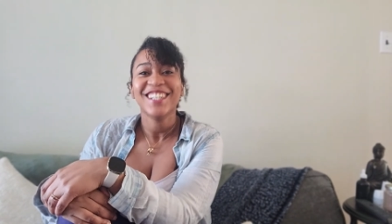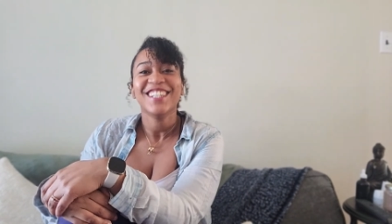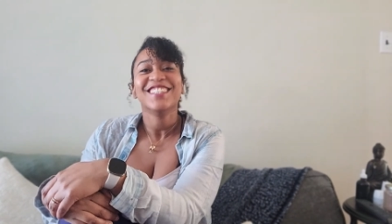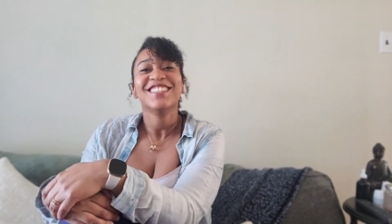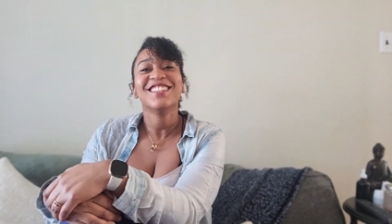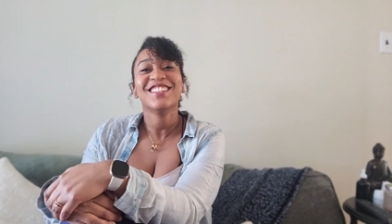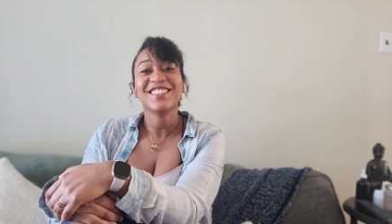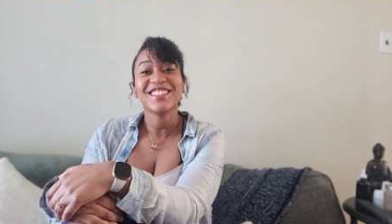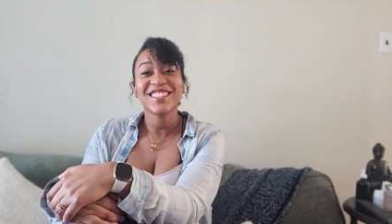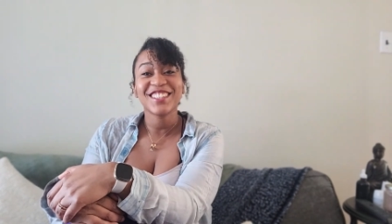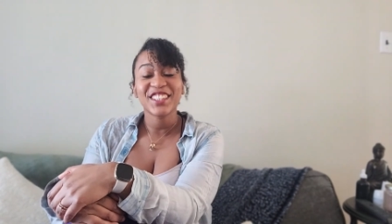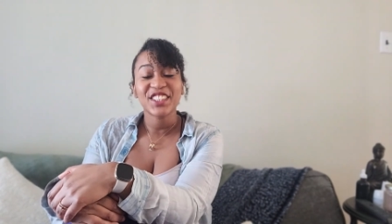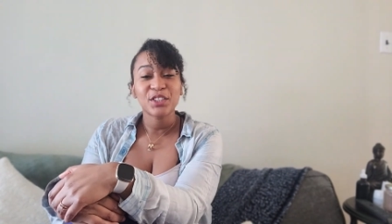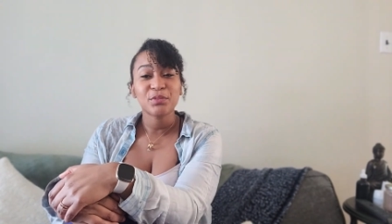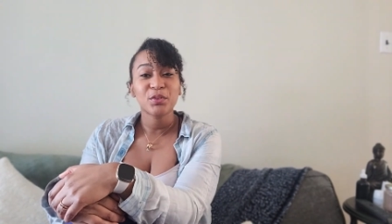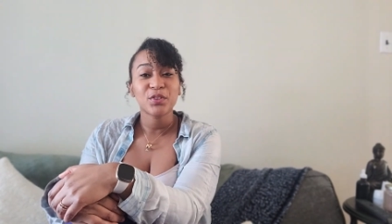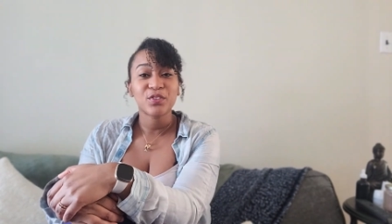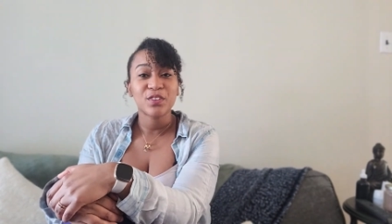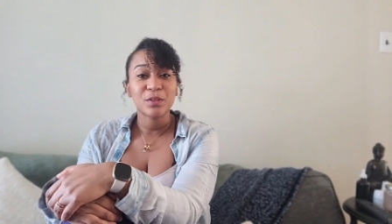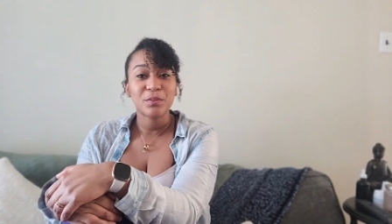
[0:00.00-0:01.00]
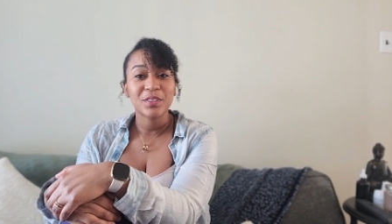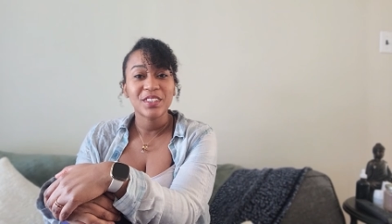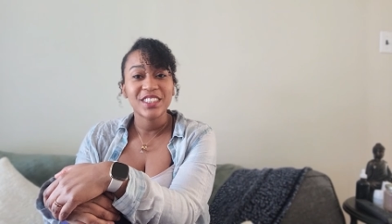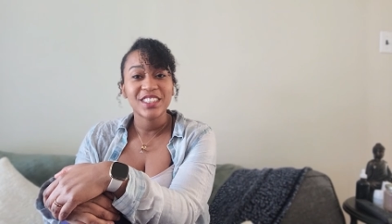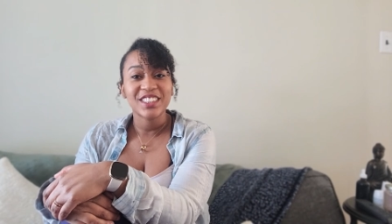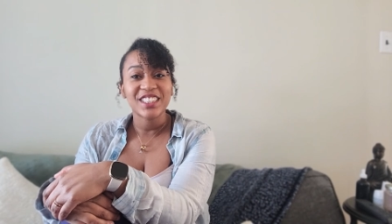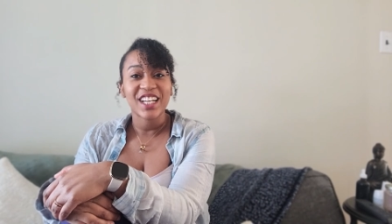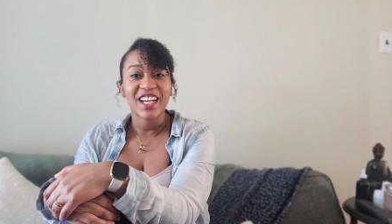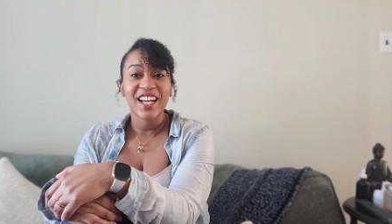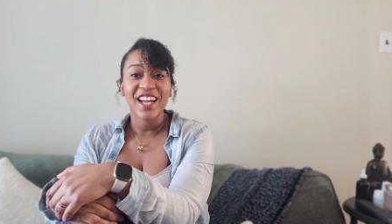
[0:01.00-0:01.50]
Those are the herbal
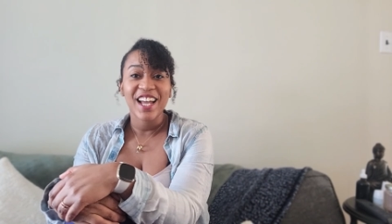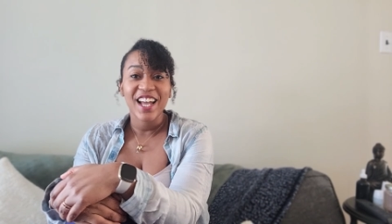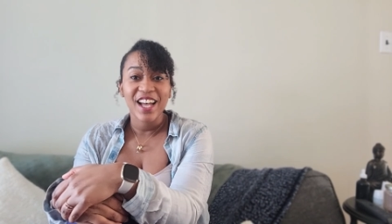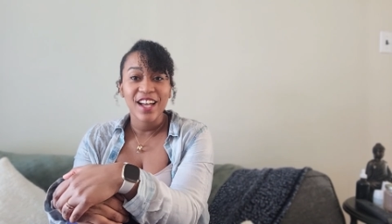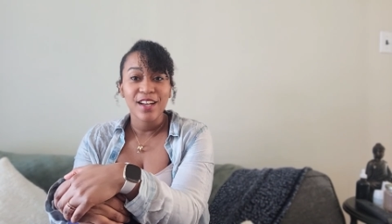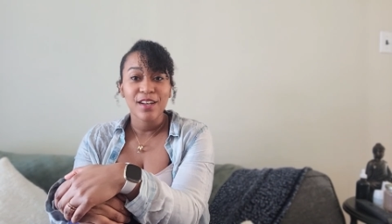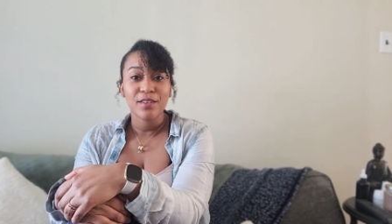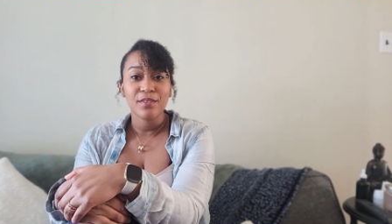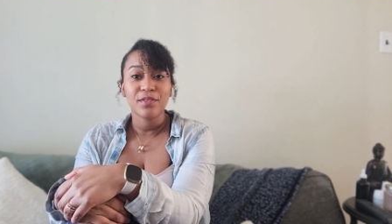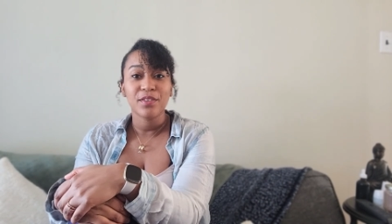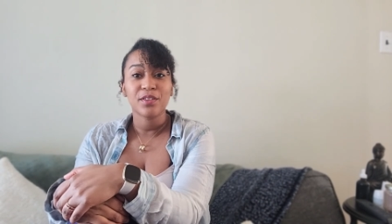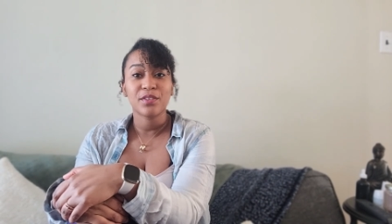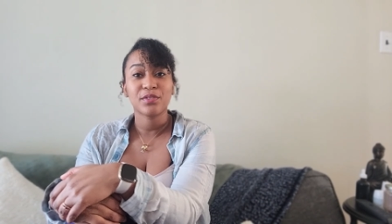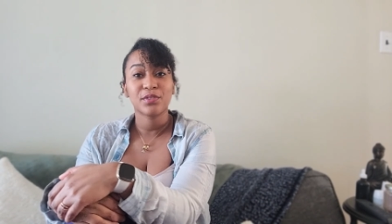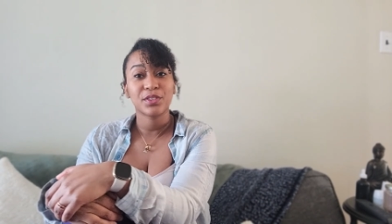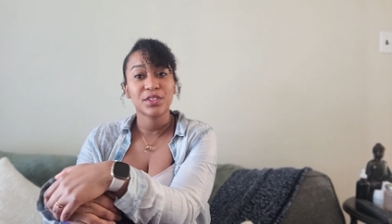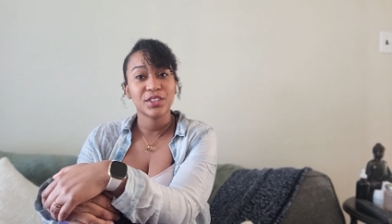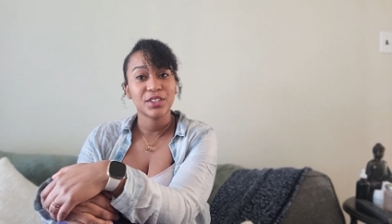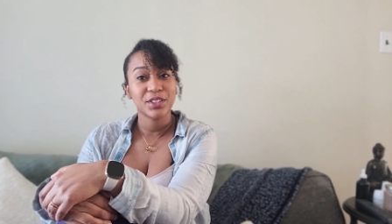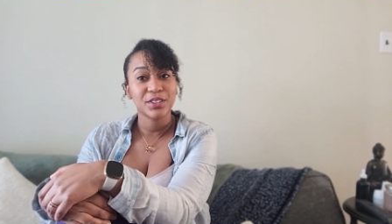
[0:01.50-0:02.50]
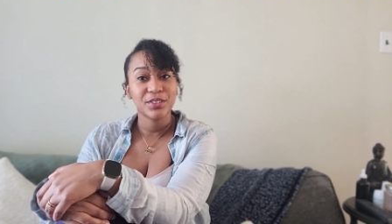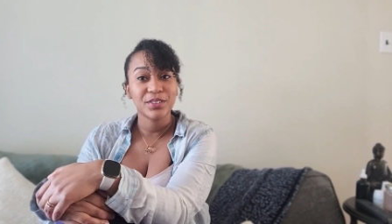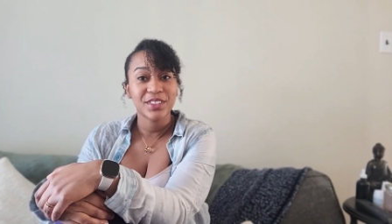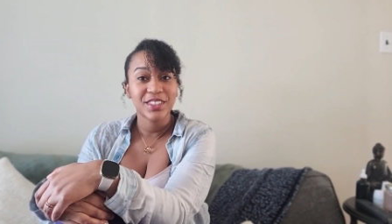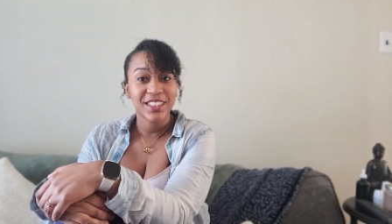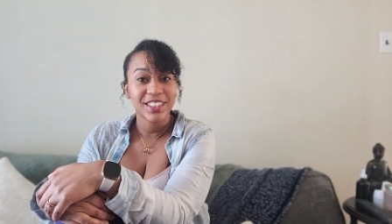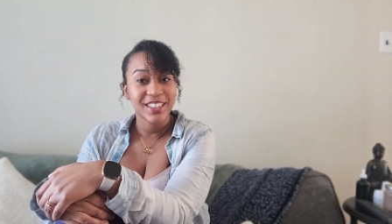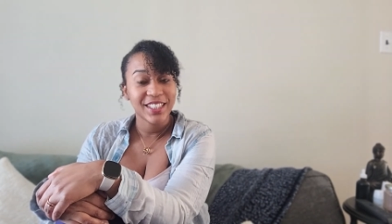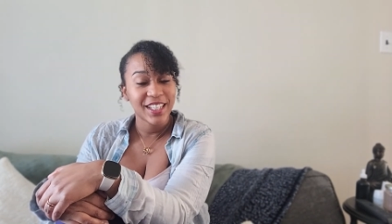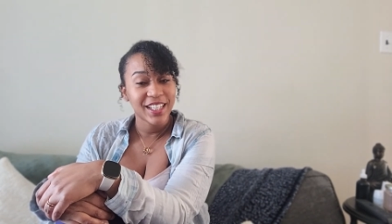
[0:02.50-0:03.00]
remedies I have for you
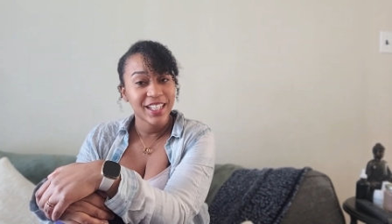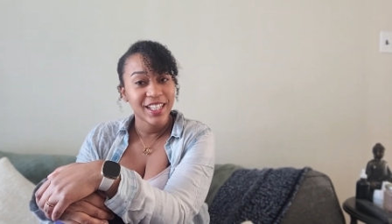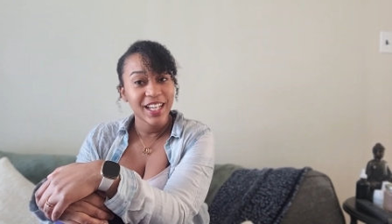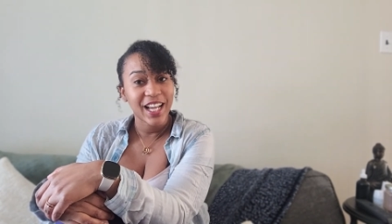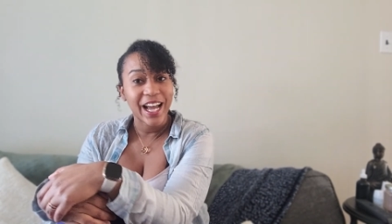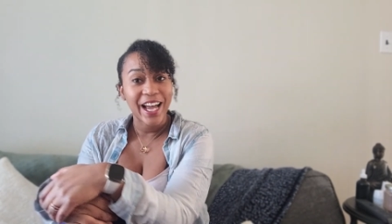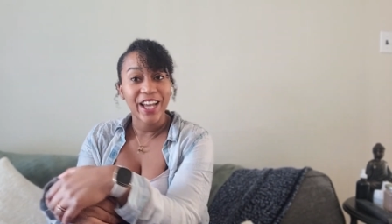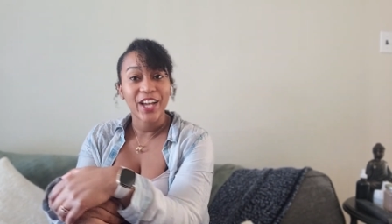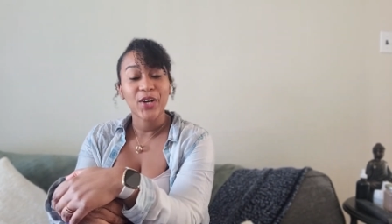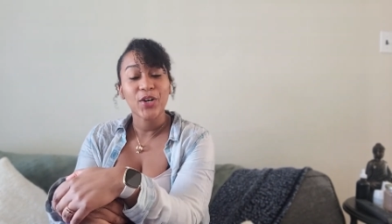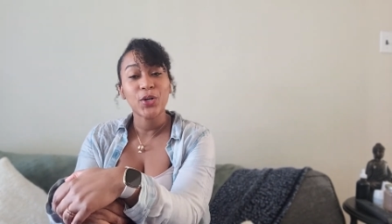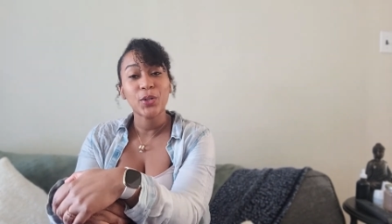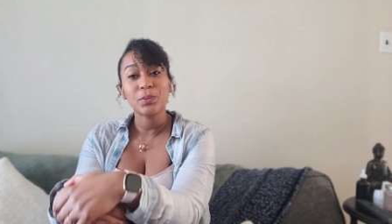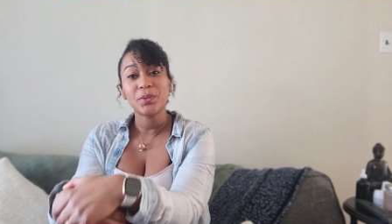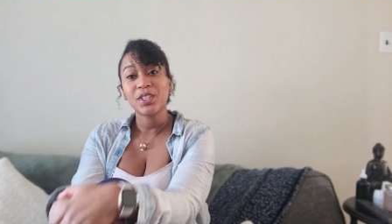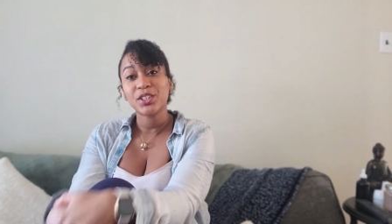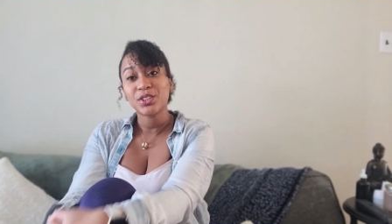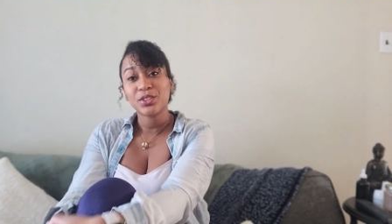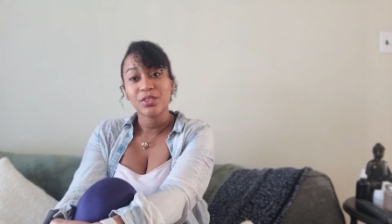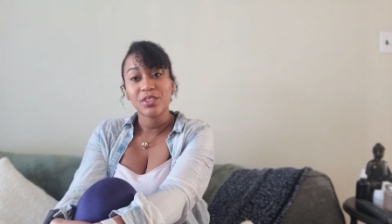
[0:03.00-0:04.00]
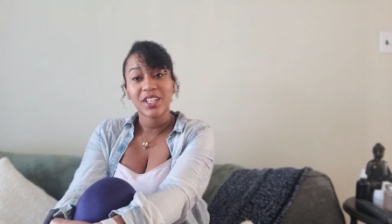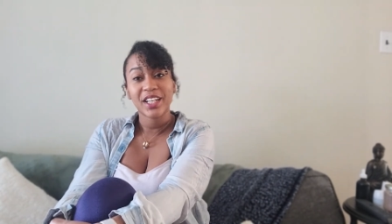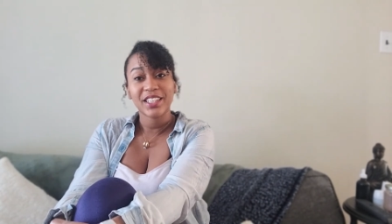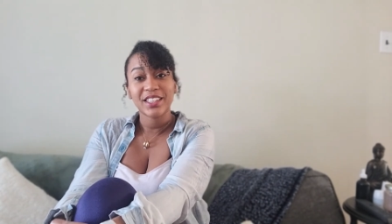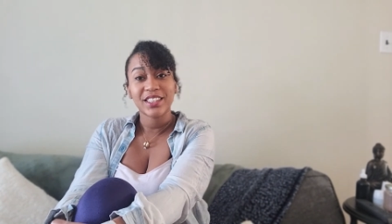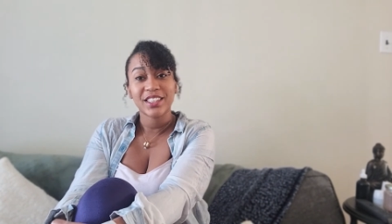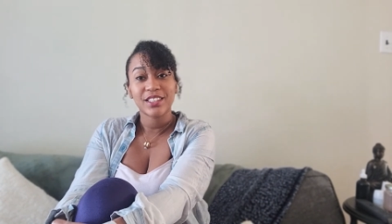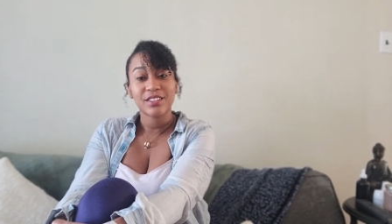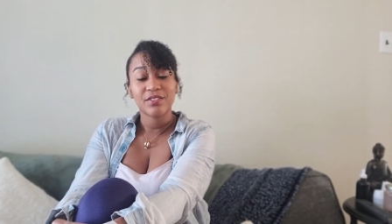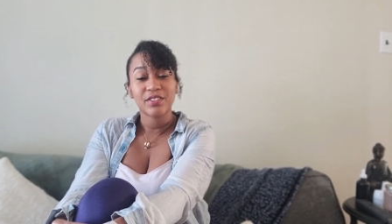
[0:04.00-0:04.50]
today. I hope that you like
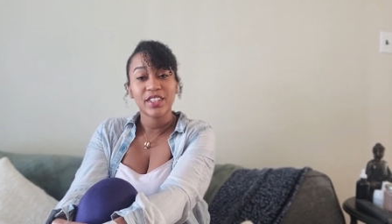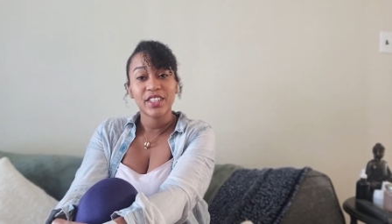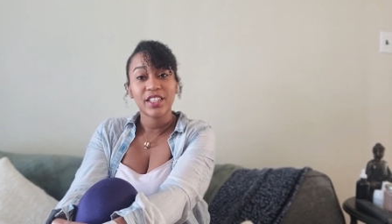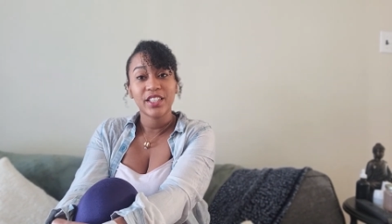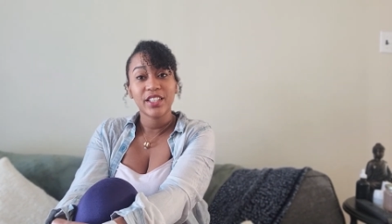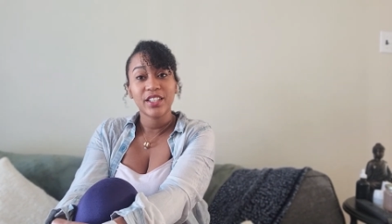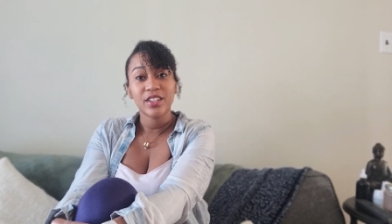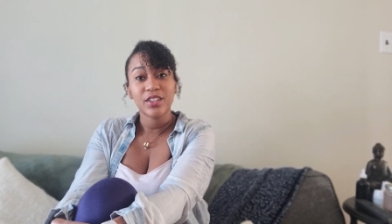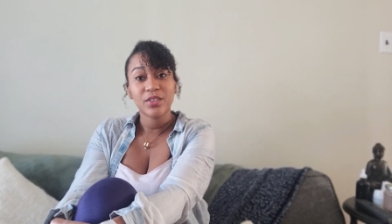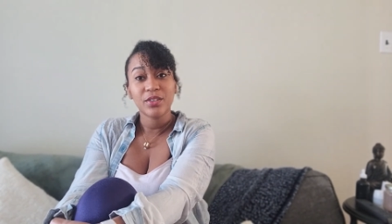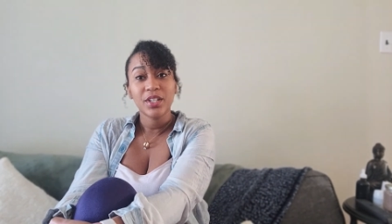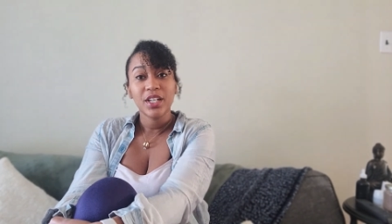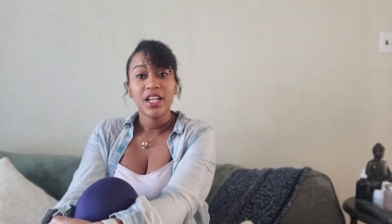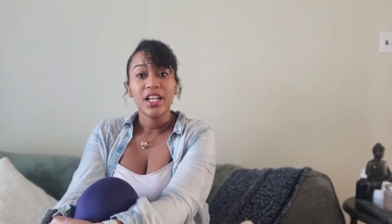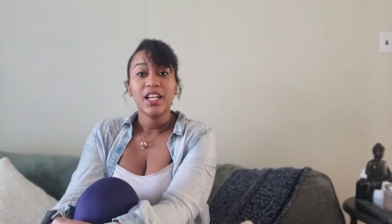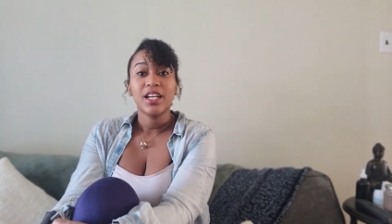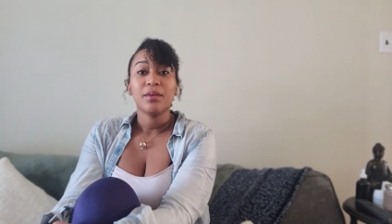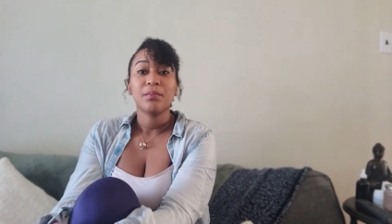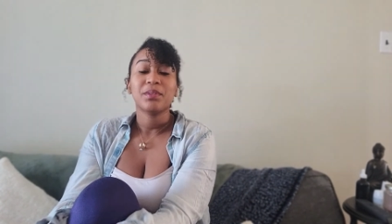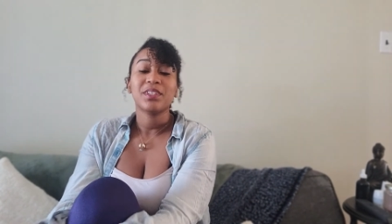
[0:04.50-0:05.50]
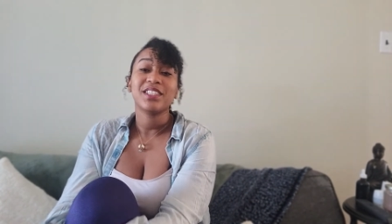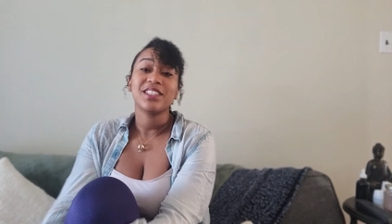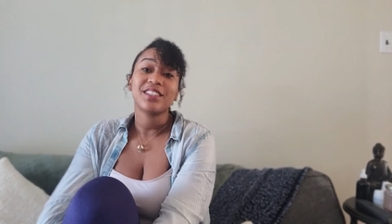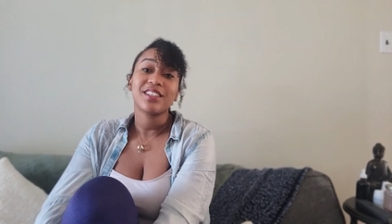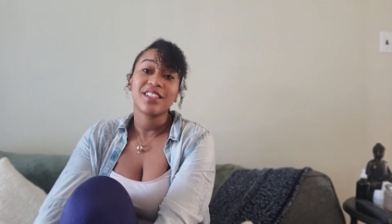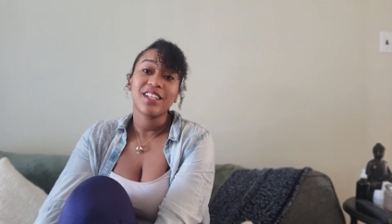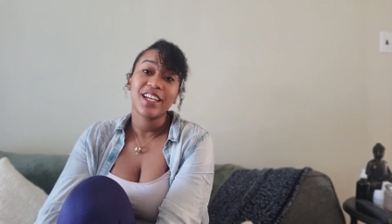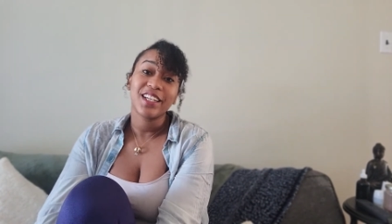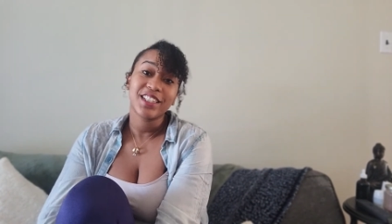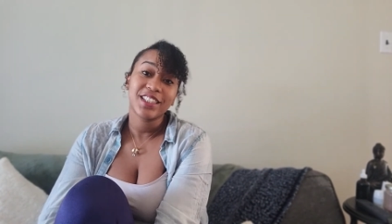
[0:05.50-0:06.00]
this video. Please
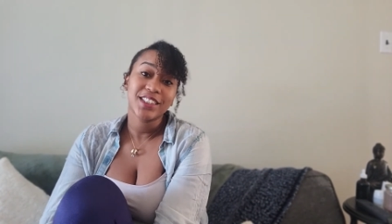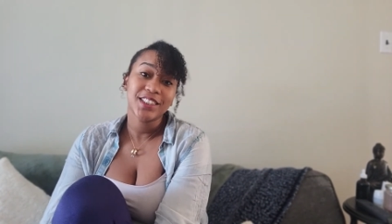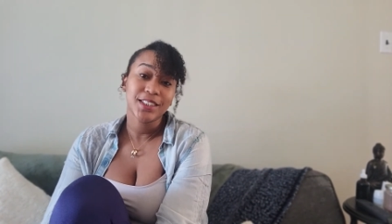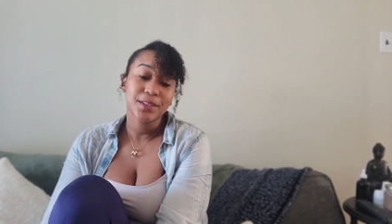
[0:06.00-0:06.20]
like and